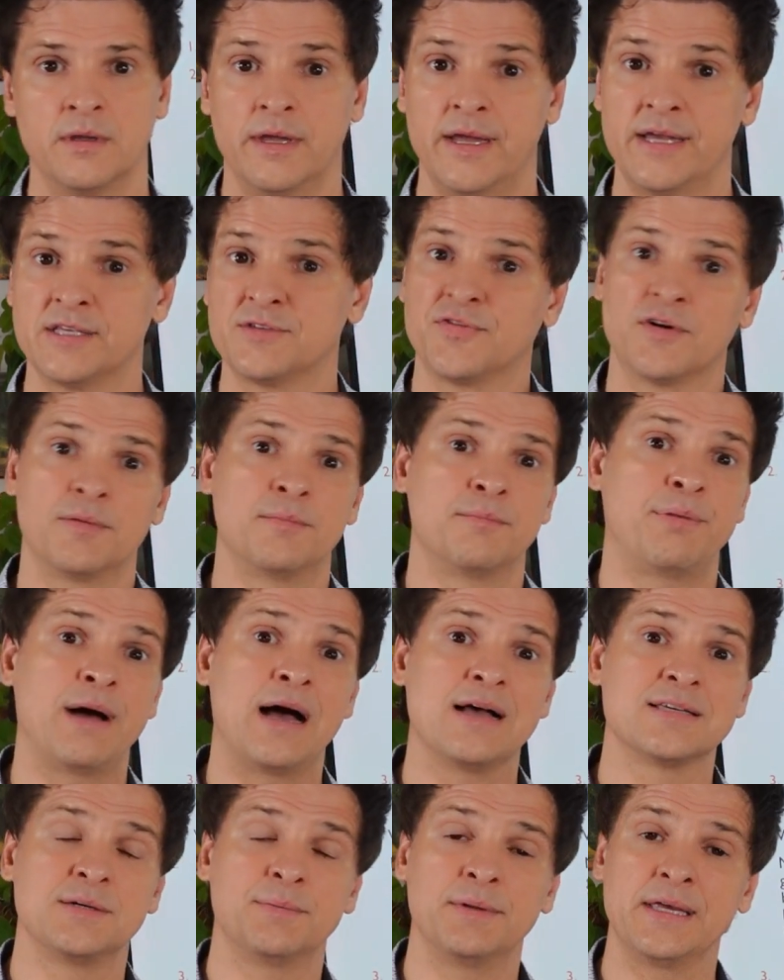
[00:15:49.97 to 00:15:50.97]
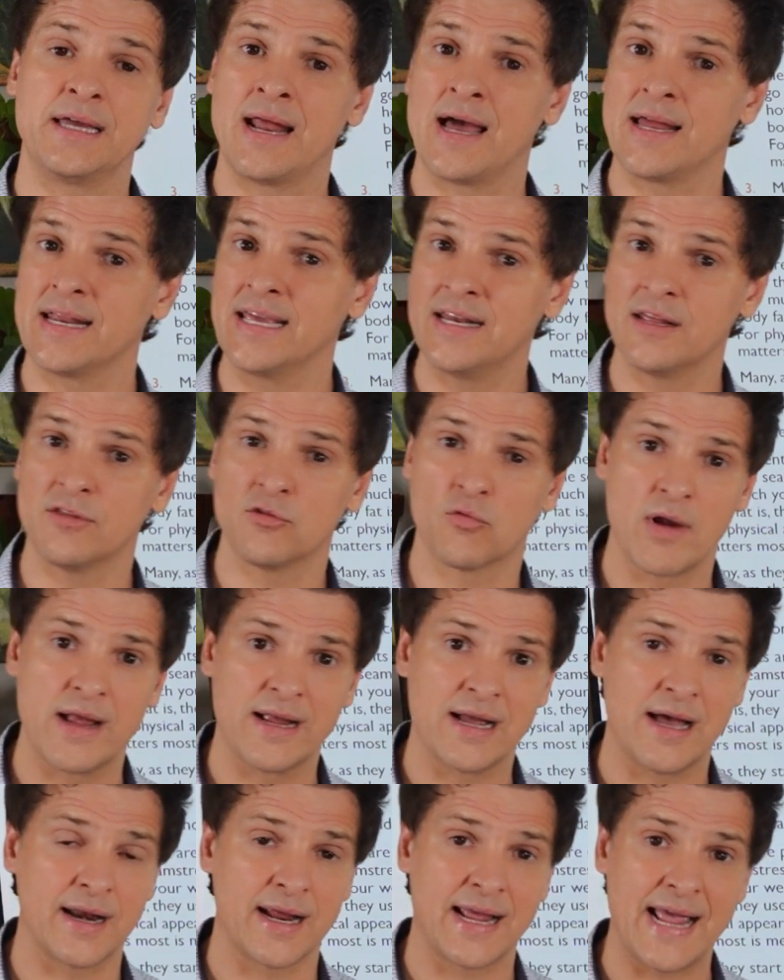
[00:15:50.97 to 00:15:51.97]
It's from possibly not eating the right
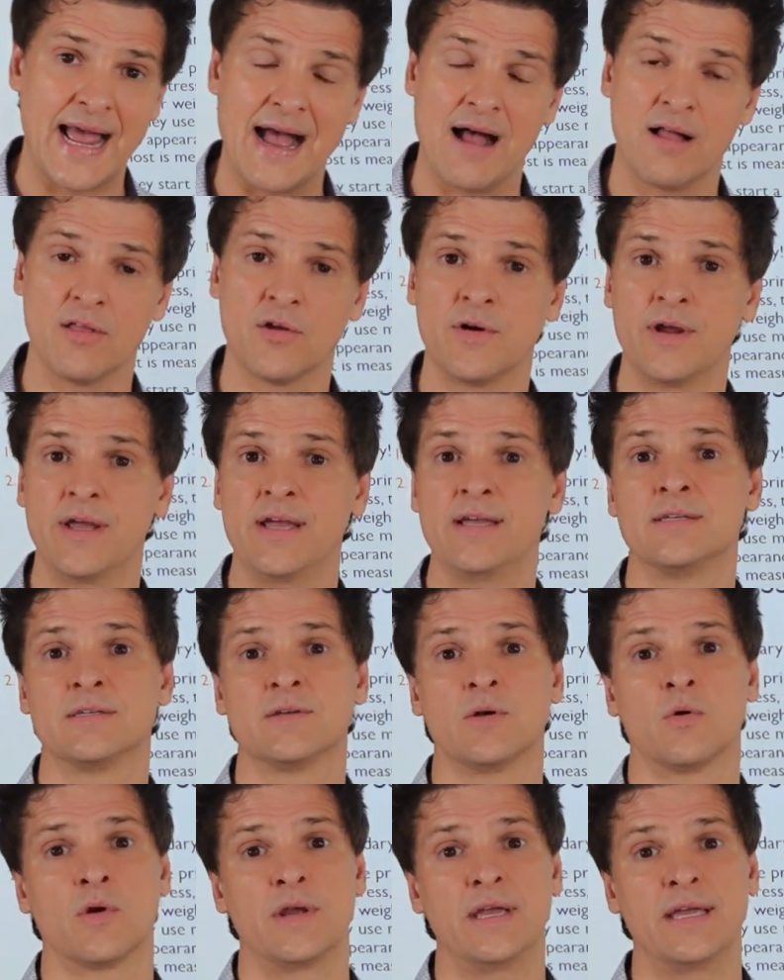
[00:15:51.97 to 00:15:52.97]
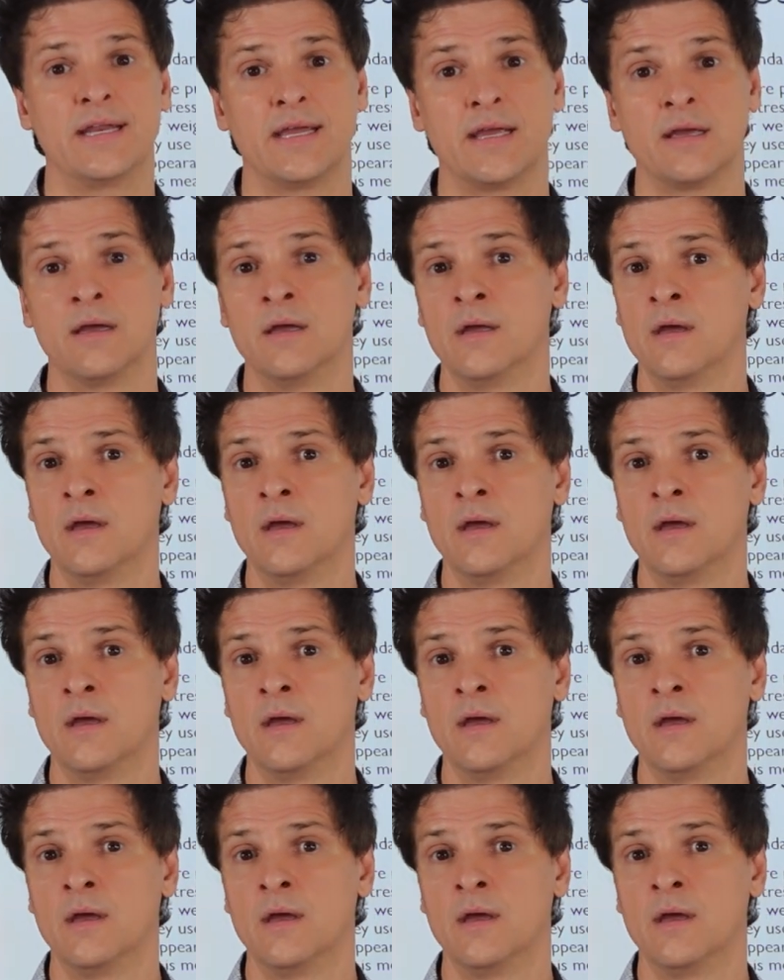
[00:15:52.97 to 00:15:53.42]
kind of calories or eating